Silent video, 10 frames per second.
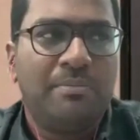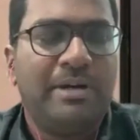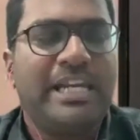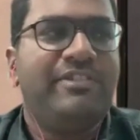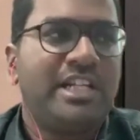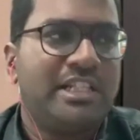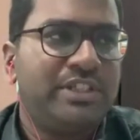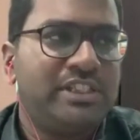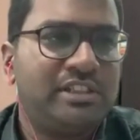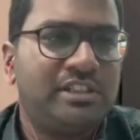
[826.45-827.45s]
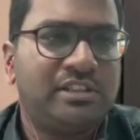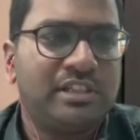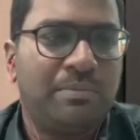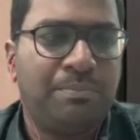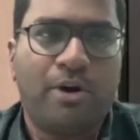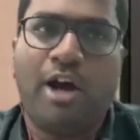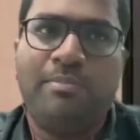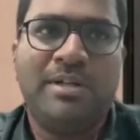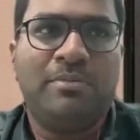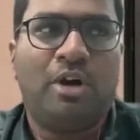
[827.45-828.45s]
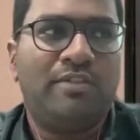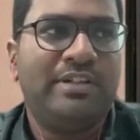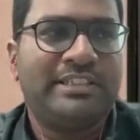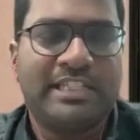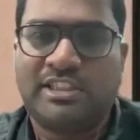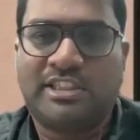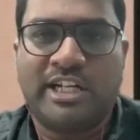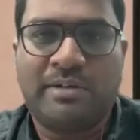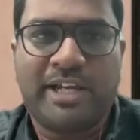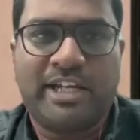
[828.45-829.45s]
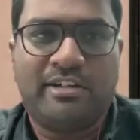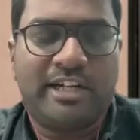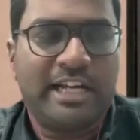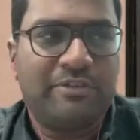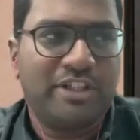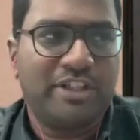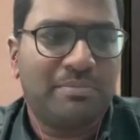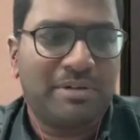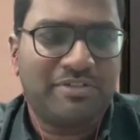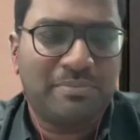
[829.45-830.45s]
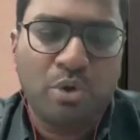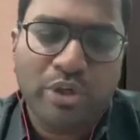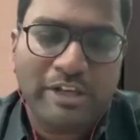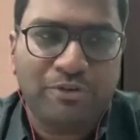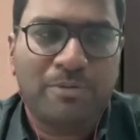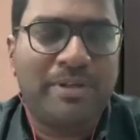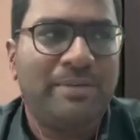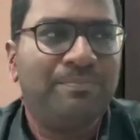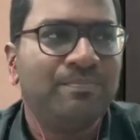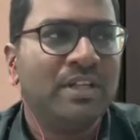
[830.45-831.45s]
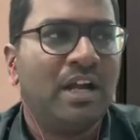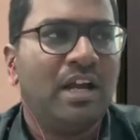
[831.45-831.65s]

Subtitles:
But even otherwise, this problem always existed in my head, right? Like, for example, if I'm looking for a meme,